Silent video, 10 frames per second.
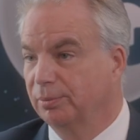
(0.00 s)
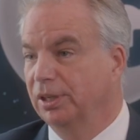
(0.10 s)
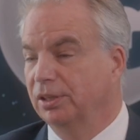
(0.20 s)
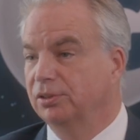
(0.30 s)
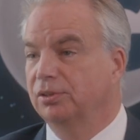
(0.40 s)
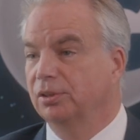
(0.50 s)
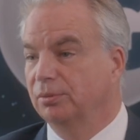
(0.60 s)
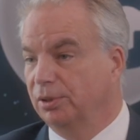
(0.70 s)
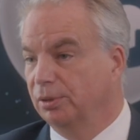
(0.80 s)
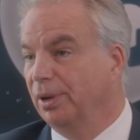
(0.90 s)
because you're
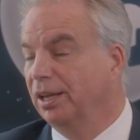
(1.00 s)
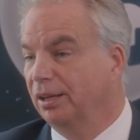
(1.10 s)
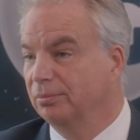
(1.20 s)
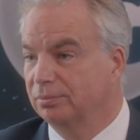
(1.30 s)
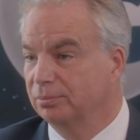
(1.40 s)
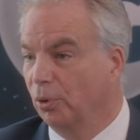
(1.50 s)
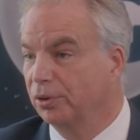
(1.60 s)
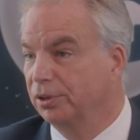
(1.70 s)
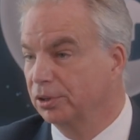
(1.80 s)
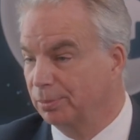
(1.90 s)
making more
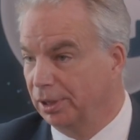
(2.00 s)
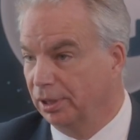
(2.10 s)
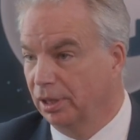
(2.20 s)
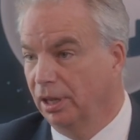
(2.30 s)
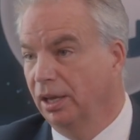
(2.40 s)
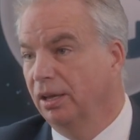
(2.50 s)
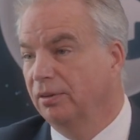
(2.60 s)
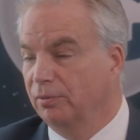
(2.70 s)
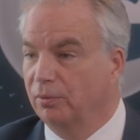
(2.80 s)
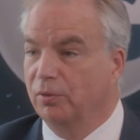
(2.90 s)
than you're spending.
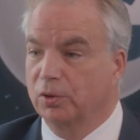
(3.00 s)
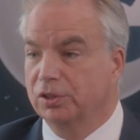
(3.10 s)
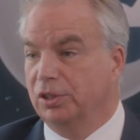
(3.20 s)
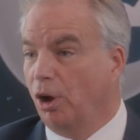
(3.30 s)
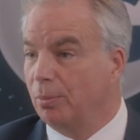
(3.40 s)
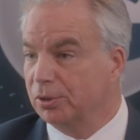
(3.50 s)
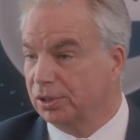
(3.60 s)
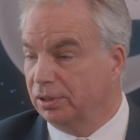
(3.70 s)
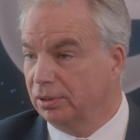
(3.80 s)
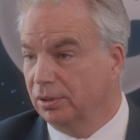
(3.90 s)
Versus the
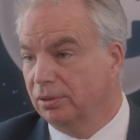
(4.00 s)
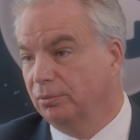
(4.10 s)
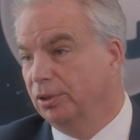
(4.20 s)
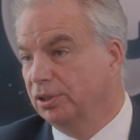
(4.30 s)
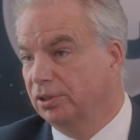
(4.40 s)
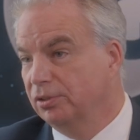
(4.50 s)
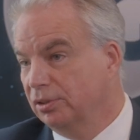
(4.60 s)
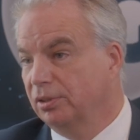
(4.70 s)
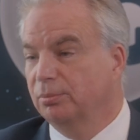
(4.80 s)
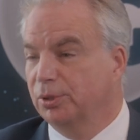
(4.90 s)
opposite, which is
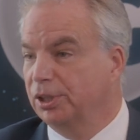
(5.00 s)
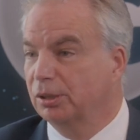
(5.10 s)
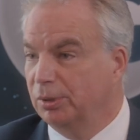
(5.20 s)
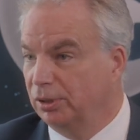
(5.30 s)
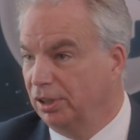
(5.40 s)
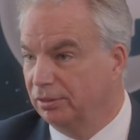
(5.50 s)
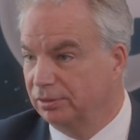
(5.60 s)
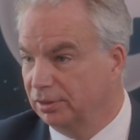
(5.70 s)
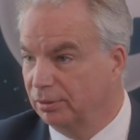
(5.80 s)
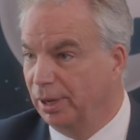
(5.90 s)
predictability of
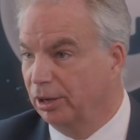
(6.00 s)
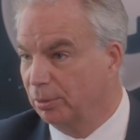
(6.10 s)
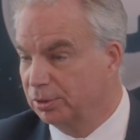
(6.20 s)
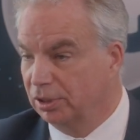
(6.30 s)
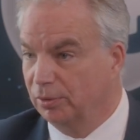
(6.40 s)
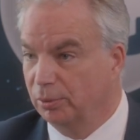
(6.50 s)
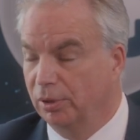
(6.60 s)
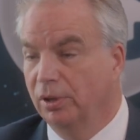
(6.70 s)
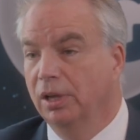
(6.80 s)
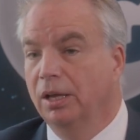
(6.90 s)
bankruptcy, if you will.
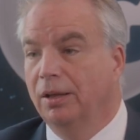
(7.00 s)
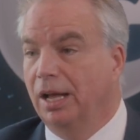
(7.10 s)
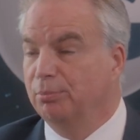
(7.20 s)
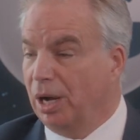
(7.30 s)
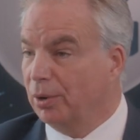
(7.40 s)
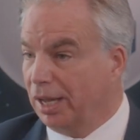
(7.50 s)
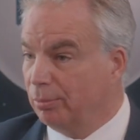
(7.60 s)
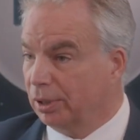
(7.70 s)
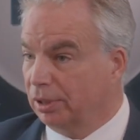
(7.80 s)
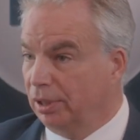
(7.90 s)
And
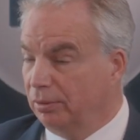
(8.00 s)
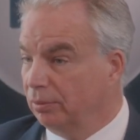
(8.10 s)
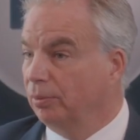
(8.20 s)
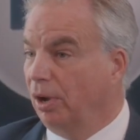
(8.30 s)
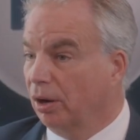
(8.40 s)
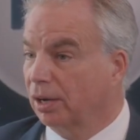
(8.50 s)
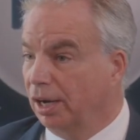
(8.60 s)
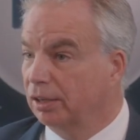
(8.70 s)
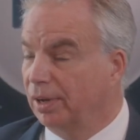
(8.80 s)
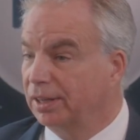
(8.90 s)
biochemically, we are kind of at